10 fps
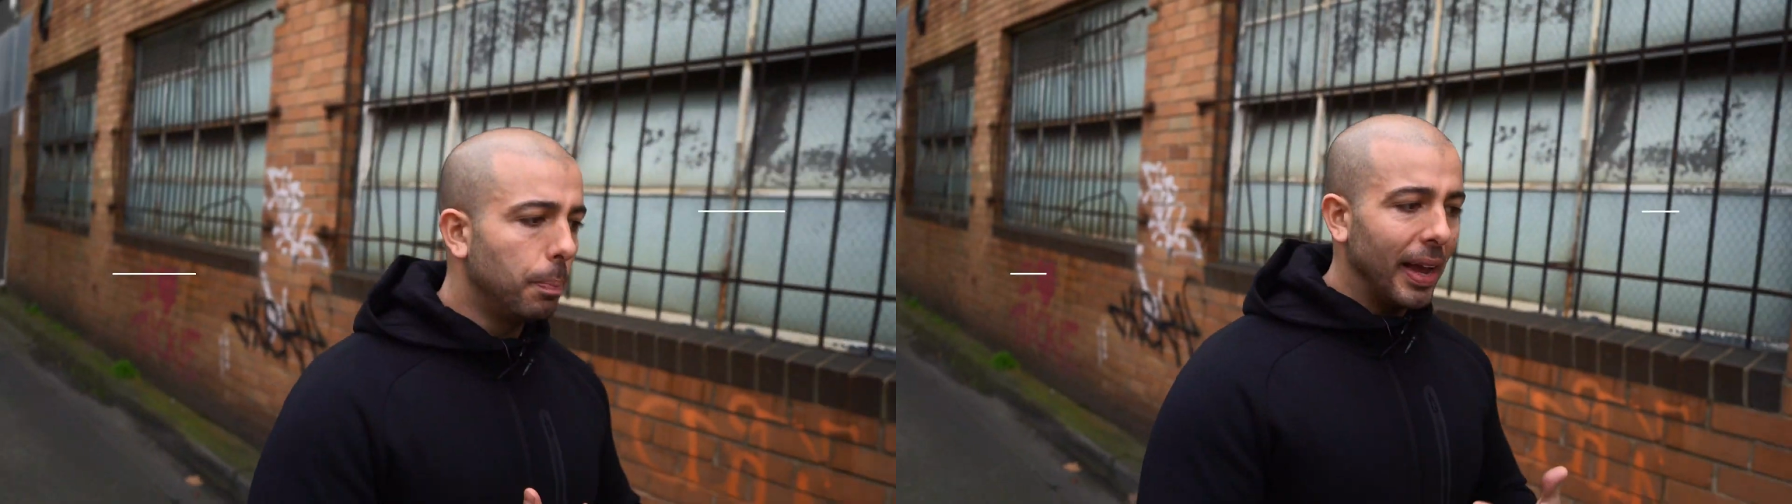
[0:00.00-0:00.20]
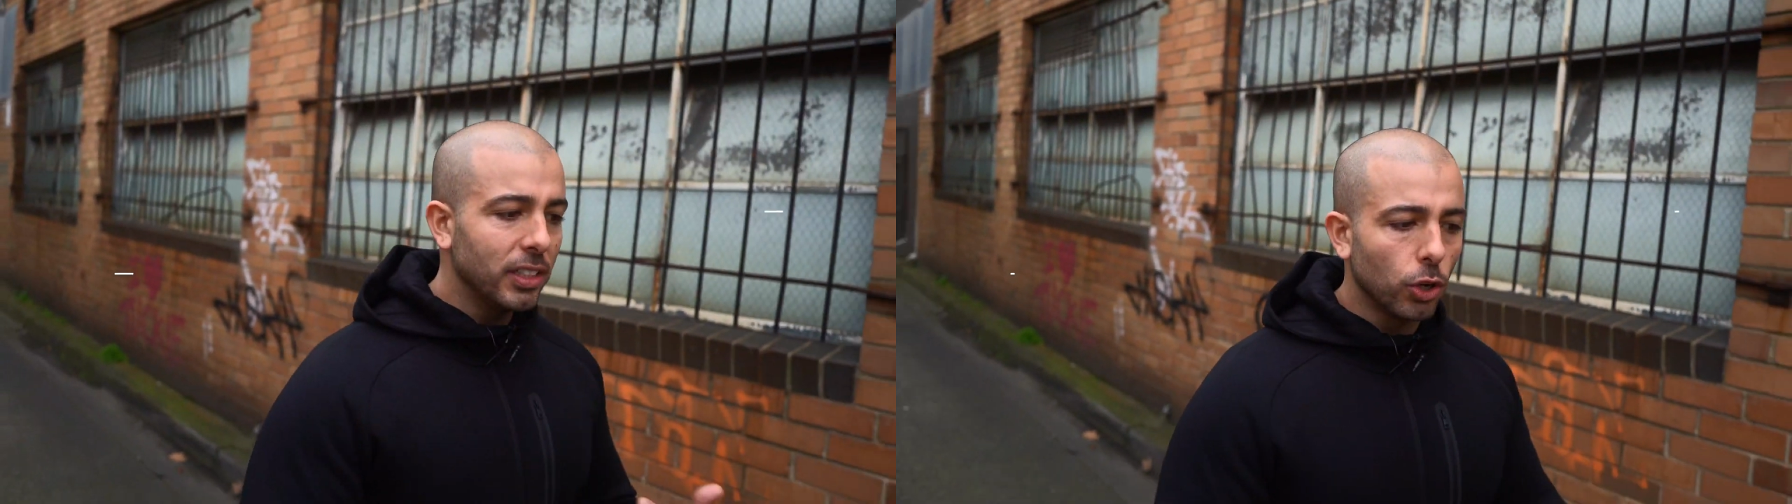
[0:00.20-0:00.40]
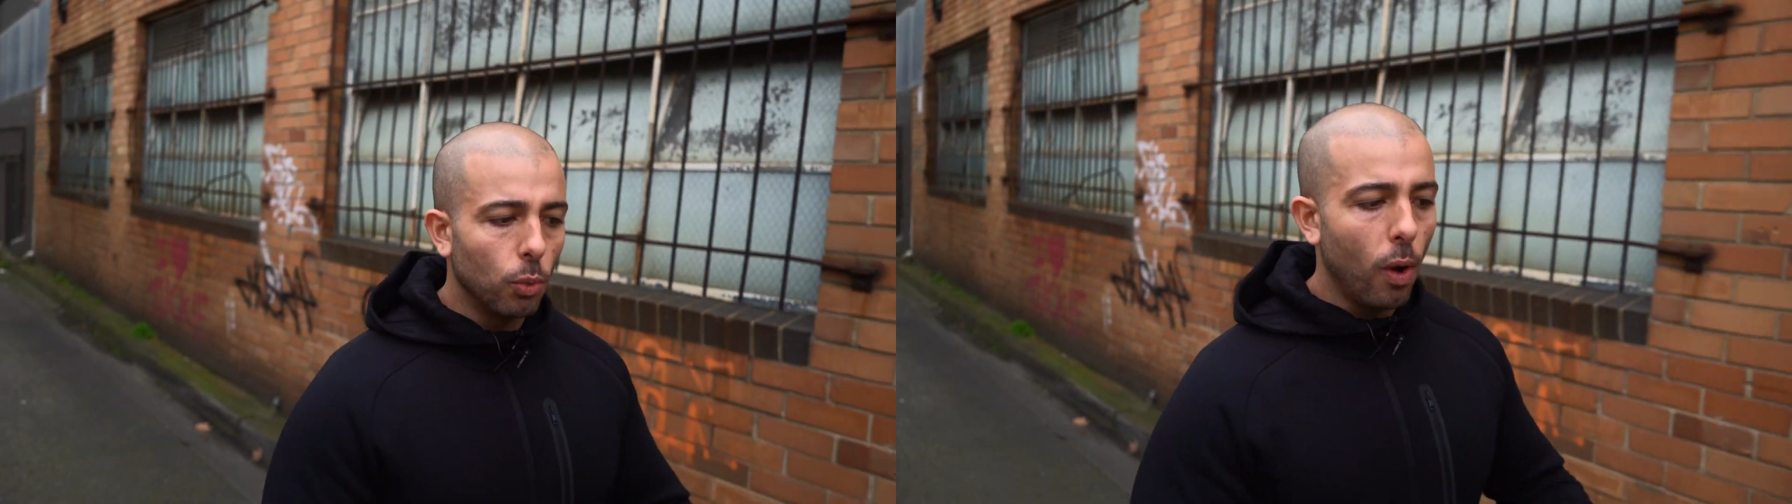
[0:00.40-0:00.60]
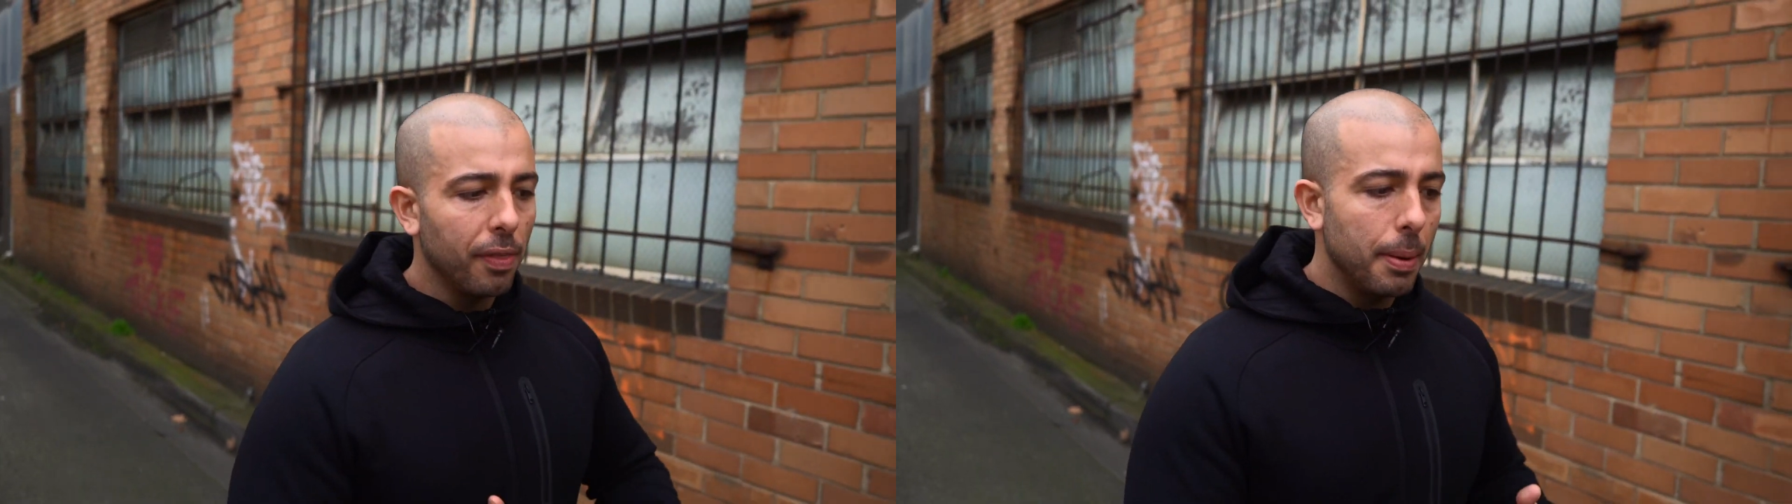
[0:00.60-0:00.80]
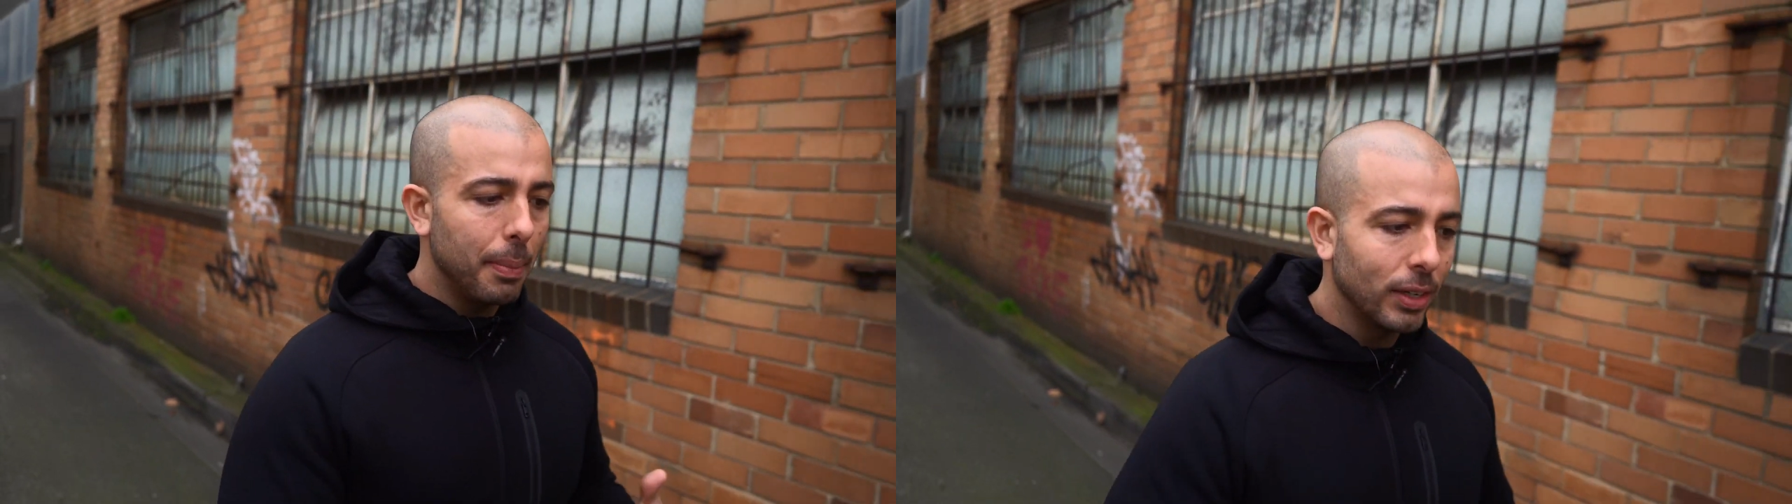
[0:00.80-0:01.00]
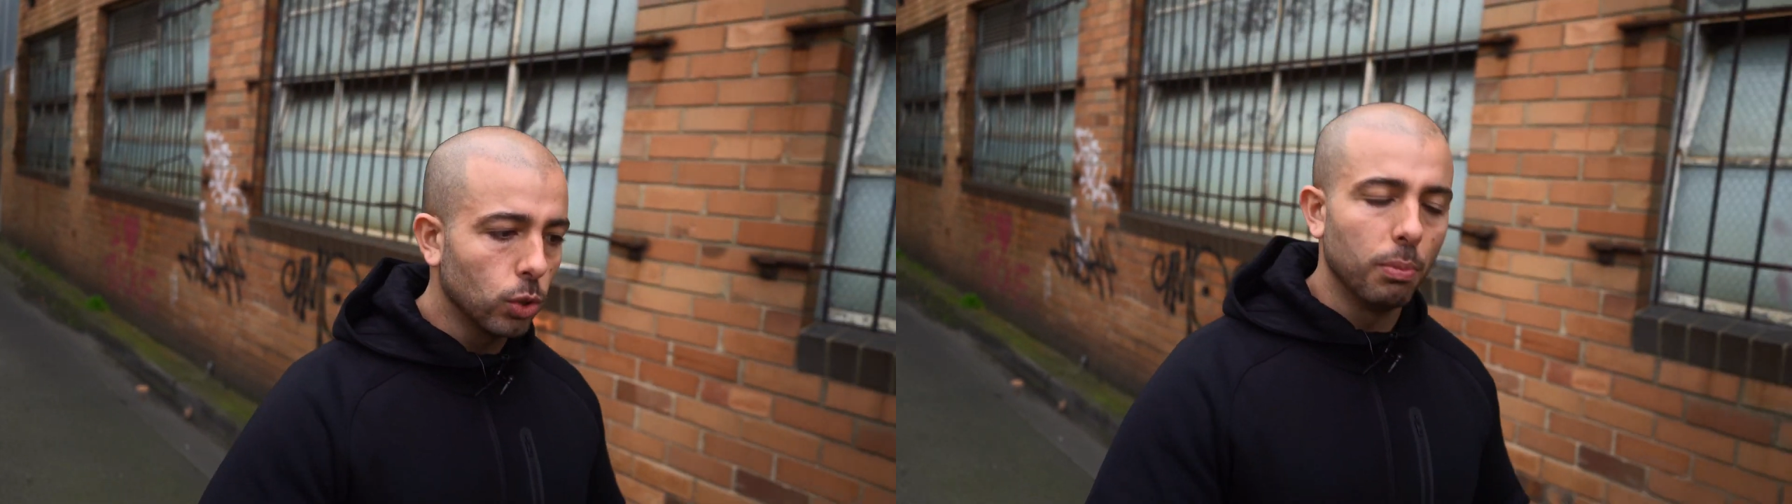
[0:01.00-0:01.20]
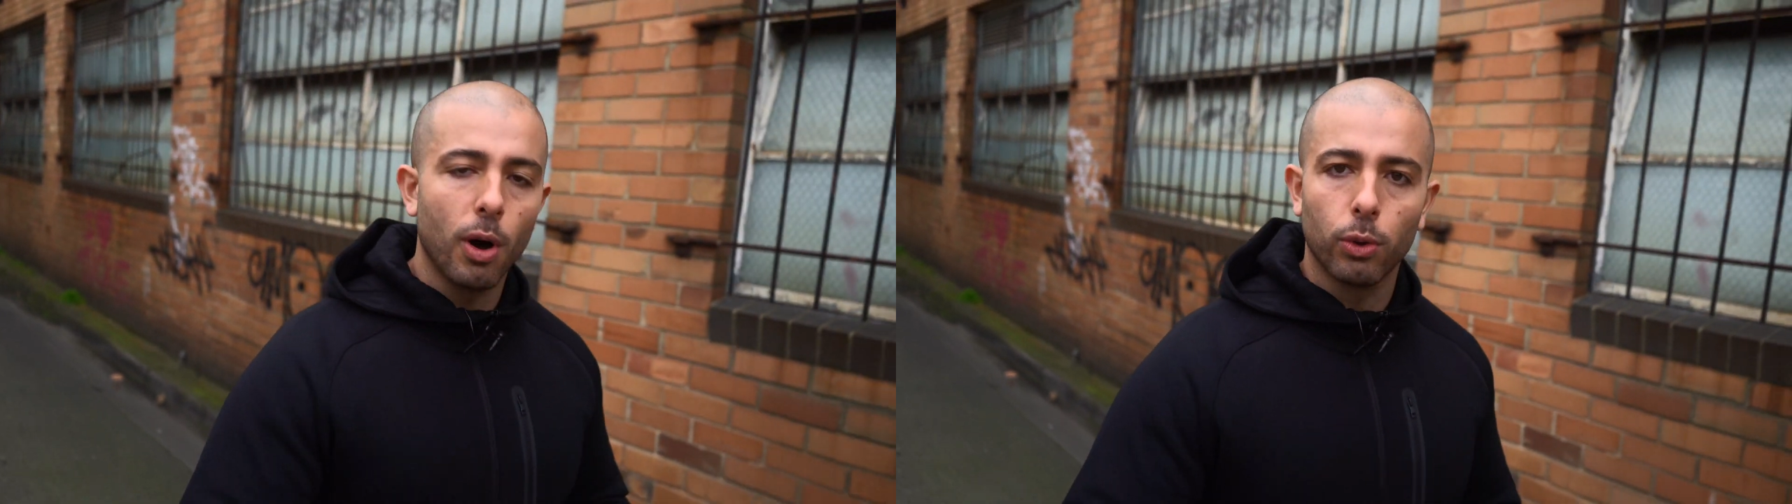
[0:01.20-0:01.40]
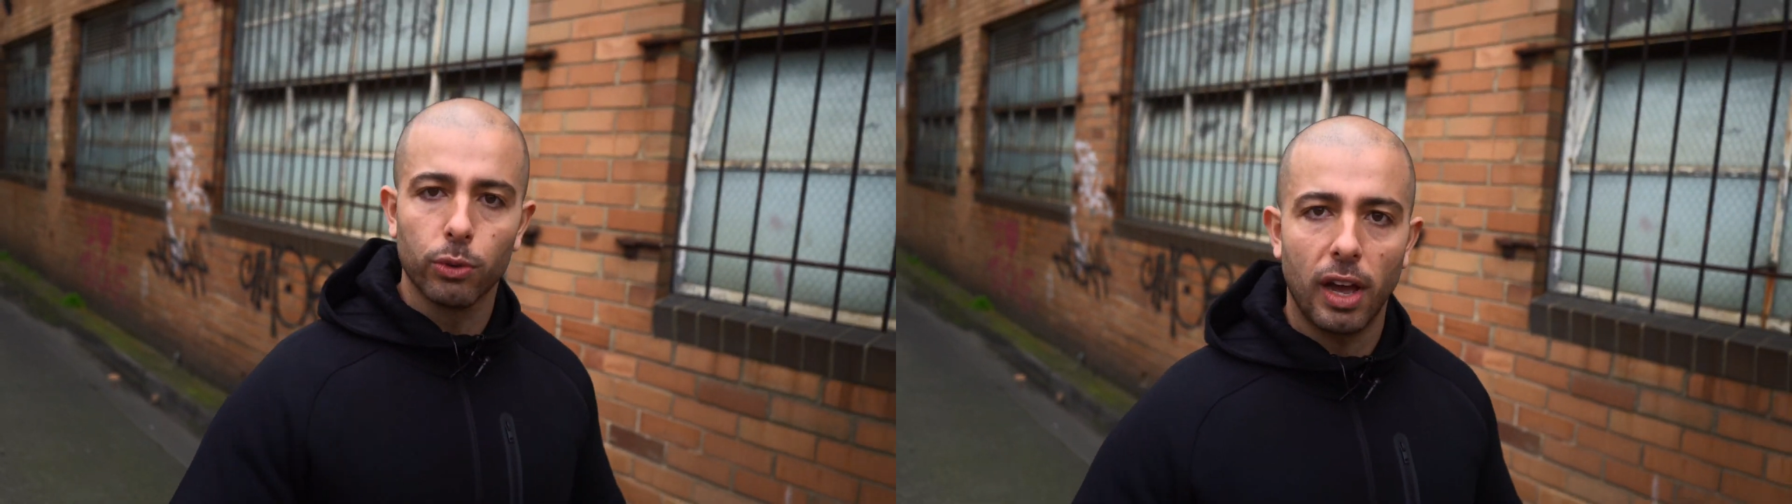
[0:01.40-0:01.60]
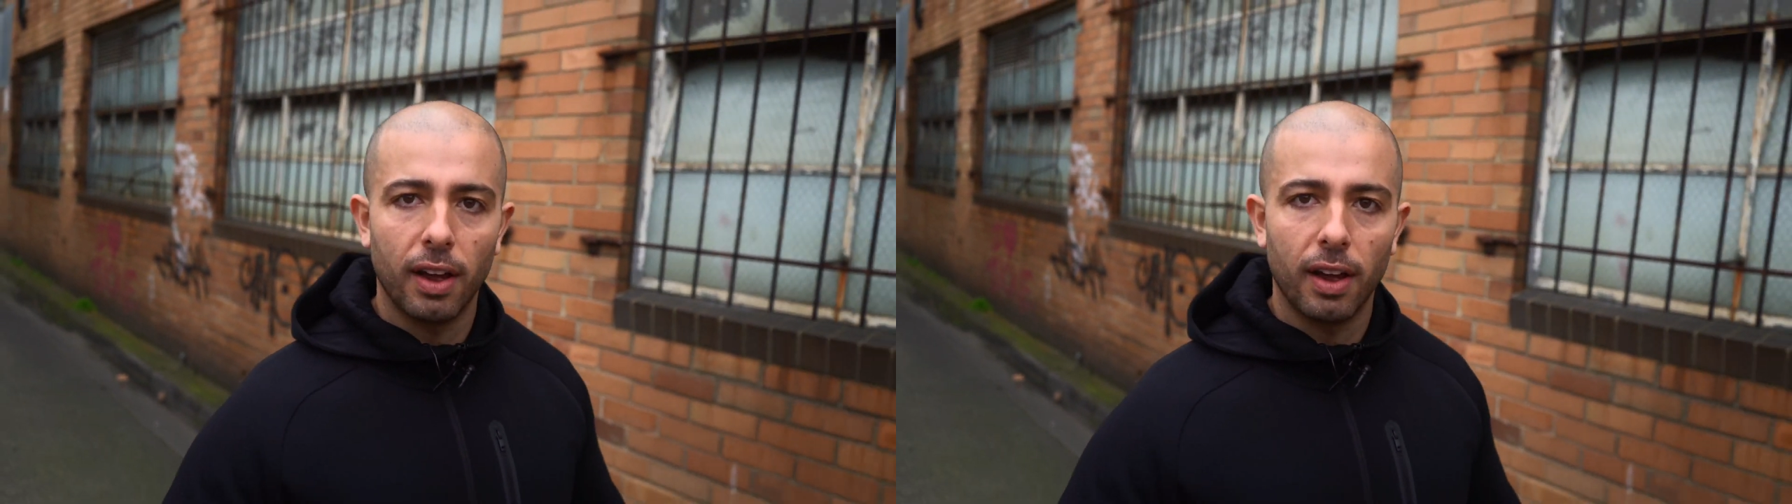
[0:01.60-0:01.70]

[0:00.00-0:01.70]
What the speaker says: based on what their mental models are